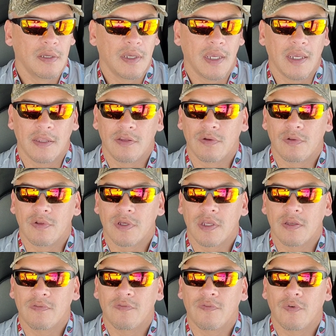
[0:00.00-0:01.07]
and they're
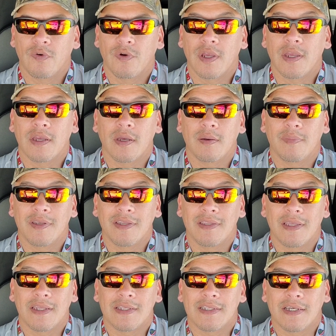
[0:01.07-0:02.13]
looking for a company that